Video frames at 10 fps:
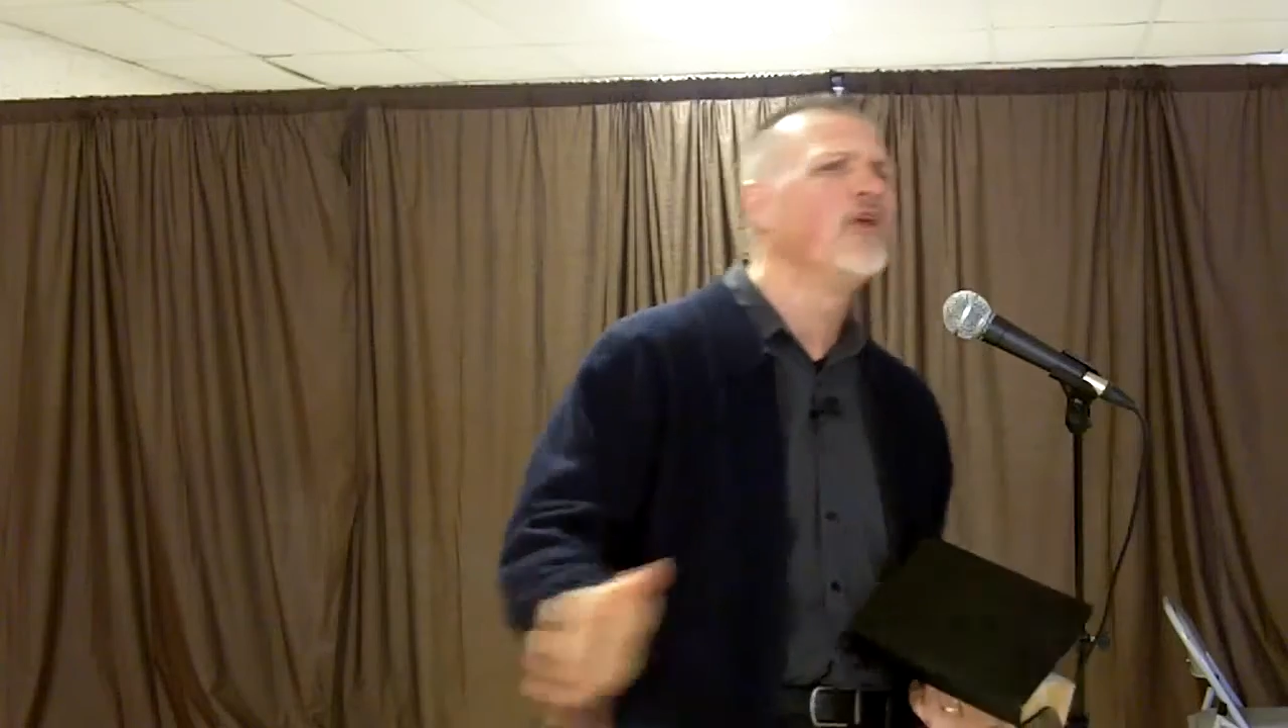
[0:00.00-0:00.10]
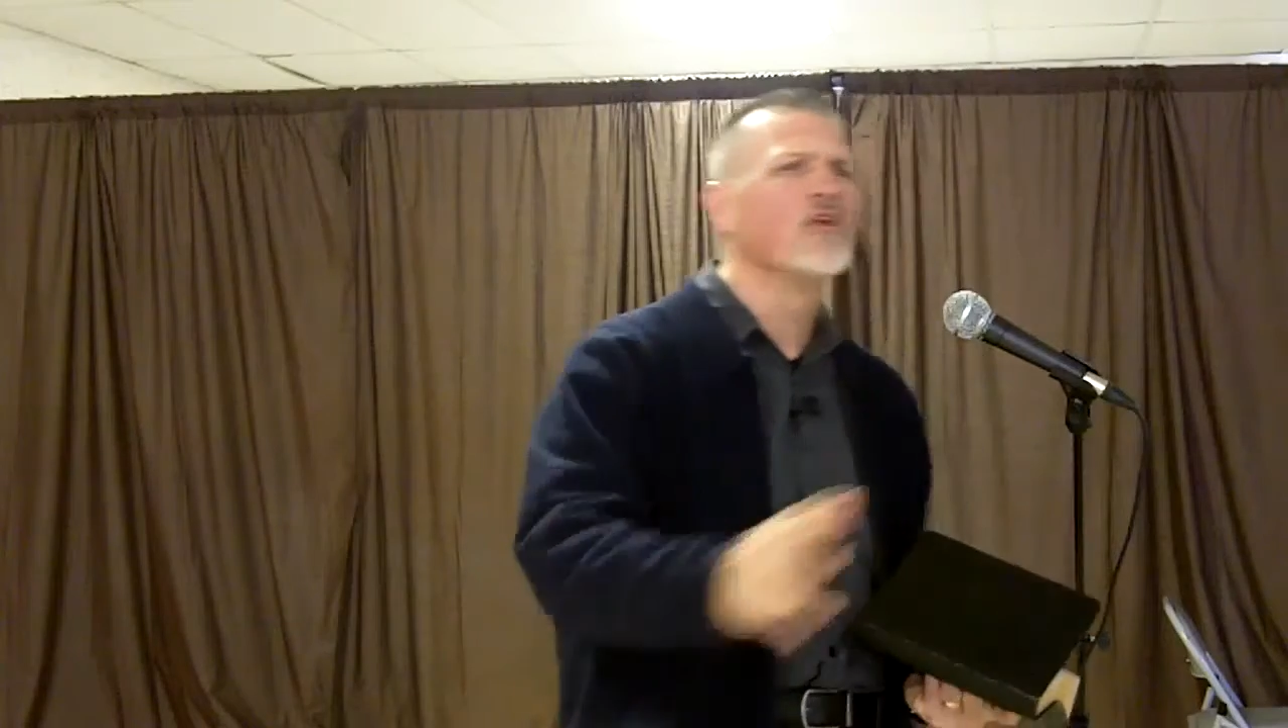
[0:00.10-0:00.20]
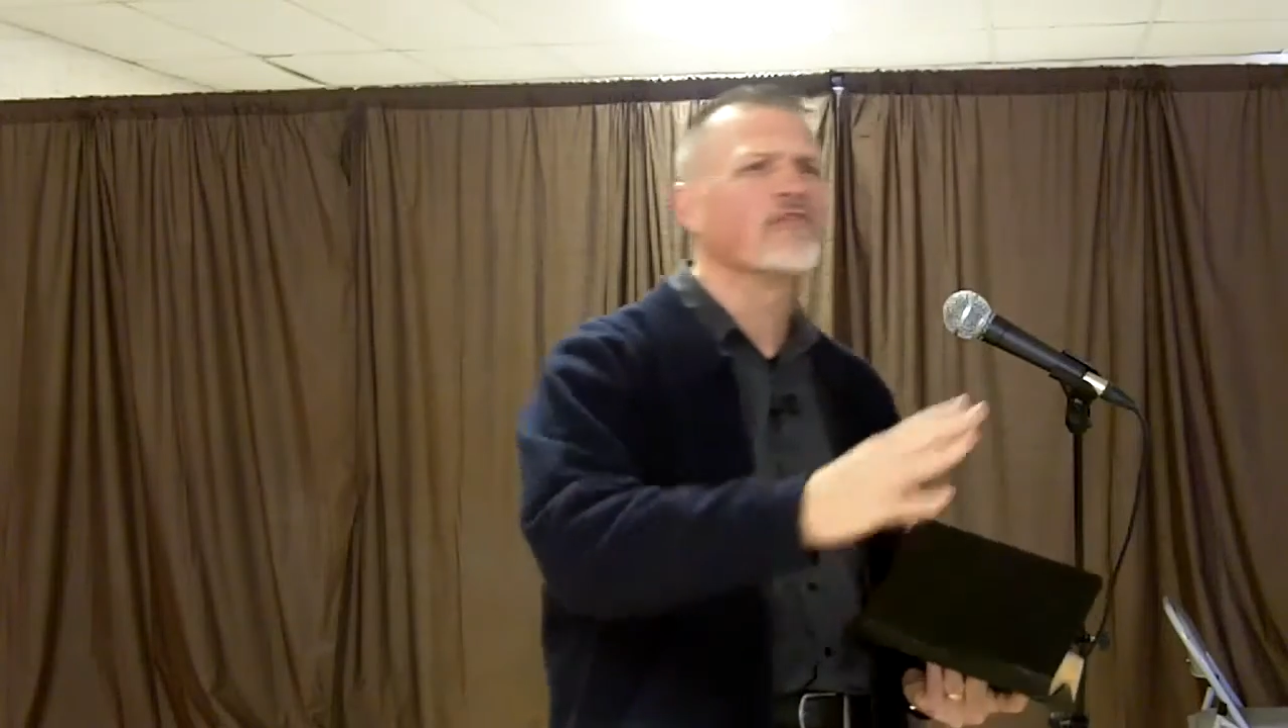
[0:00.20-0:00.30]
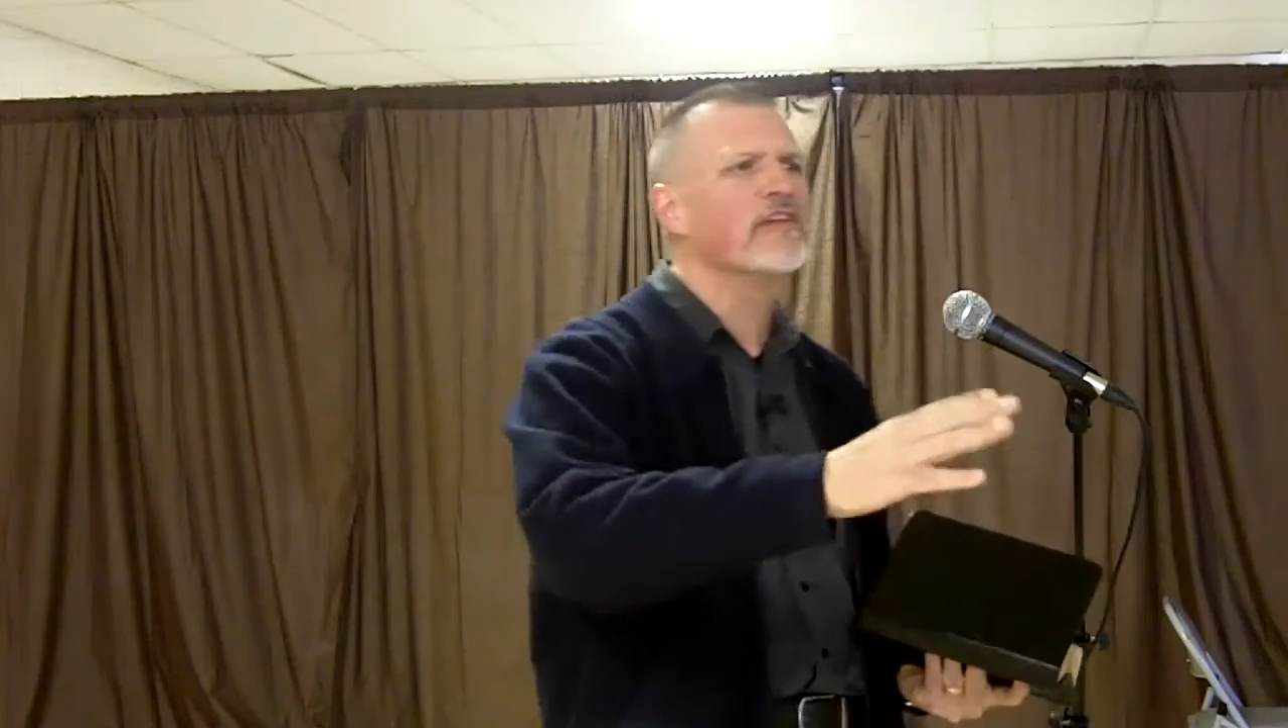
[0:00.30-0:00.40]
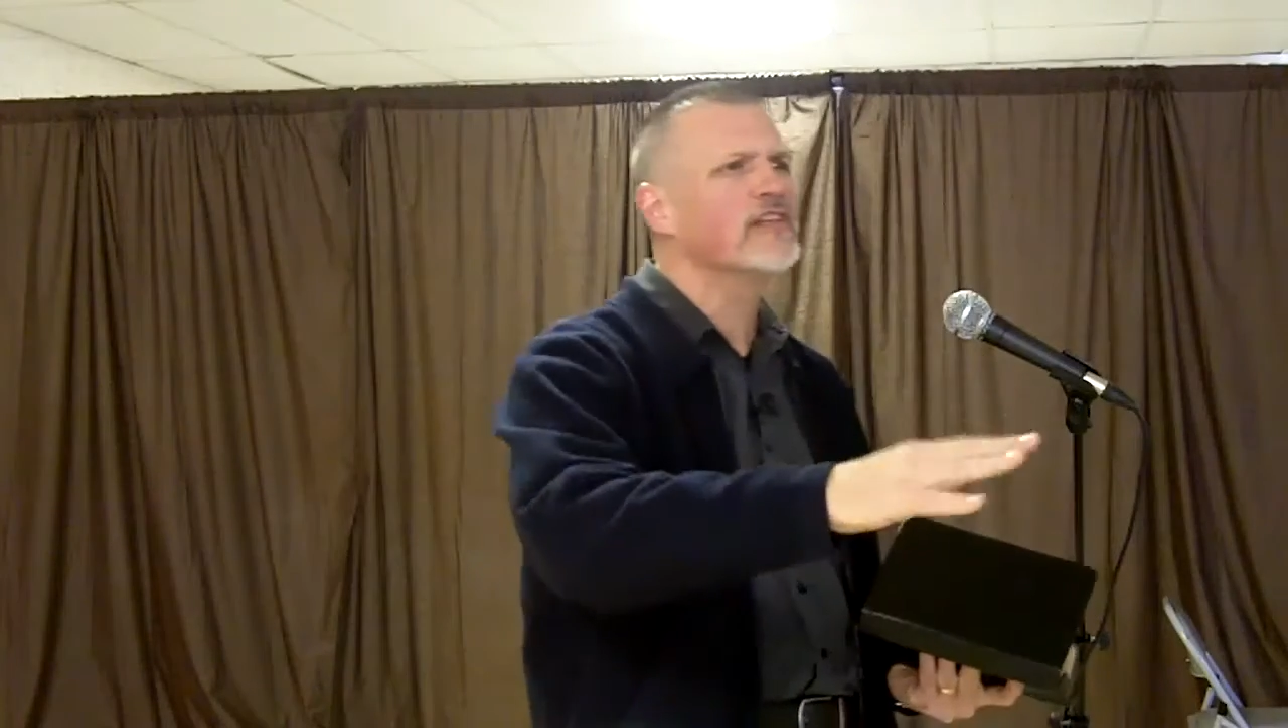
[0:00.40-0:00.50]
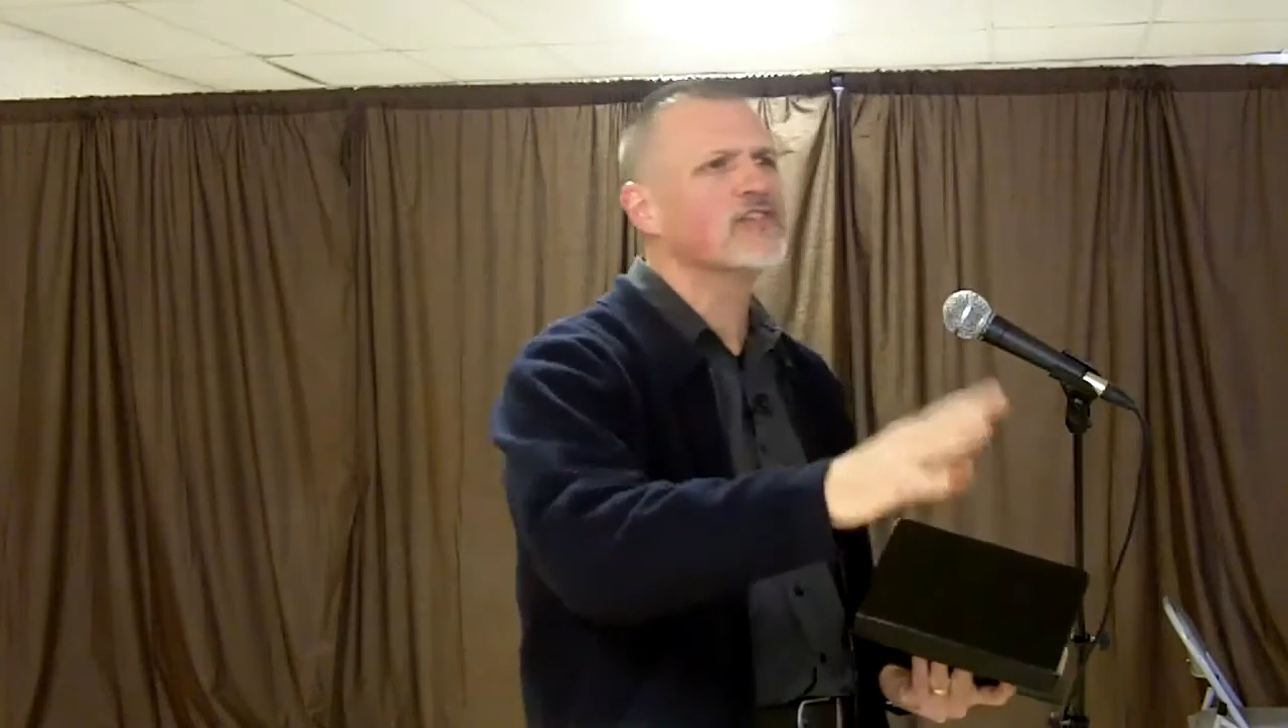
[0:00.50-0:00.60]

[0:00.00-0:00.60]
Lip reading: beautifully.